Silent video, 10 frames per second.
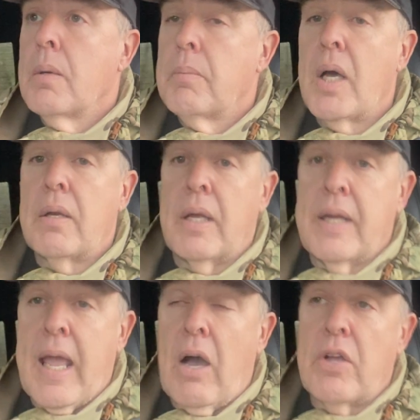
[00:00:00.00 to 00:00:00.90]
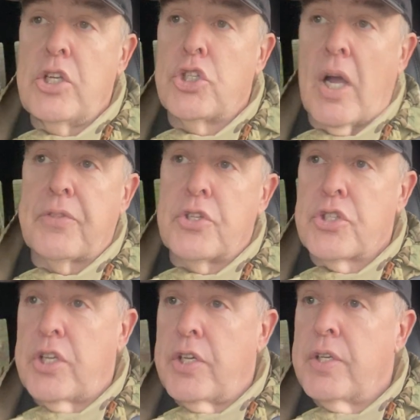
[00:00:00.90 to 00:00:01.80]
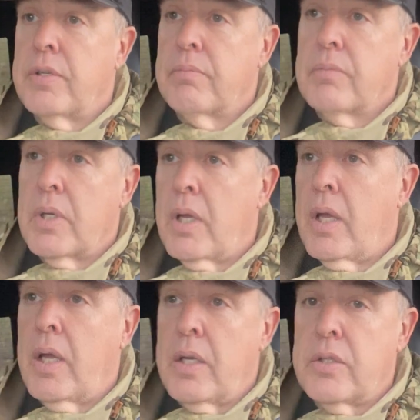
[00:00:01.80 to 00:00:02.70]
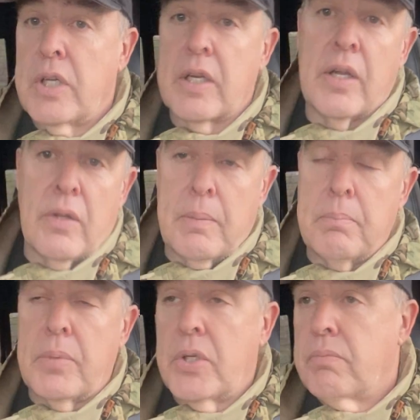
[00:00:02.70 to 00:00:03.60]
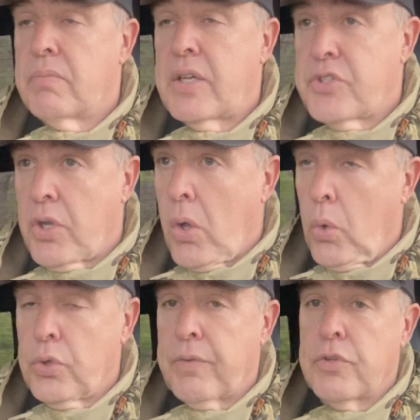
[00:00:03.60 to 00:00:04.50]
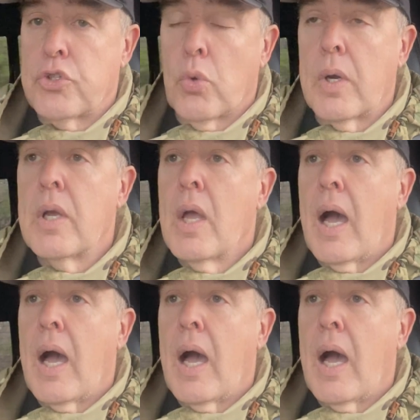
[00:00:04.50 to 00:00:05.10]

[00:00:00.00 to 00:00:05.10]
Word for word: But anyhow, he shot this kid and didn't kill him, but that's a whole different story.